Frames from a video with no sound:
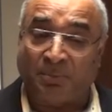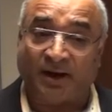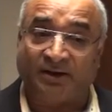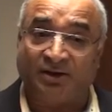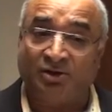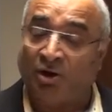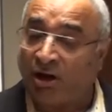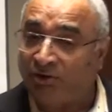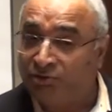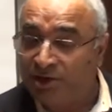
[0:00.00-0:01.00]
but
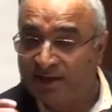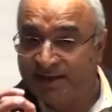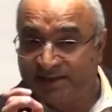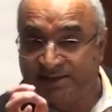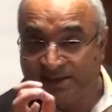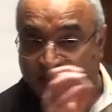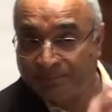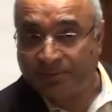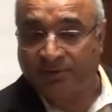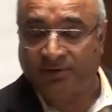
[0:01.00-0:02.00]
not really
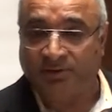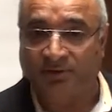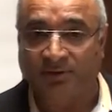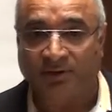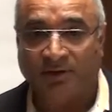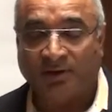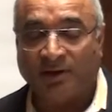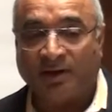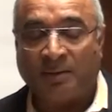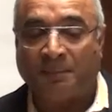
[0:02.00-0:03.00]
deep.
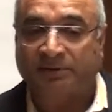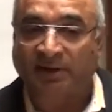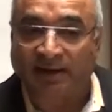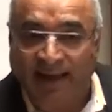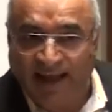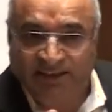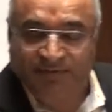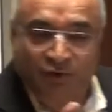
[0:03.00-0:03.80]
But the last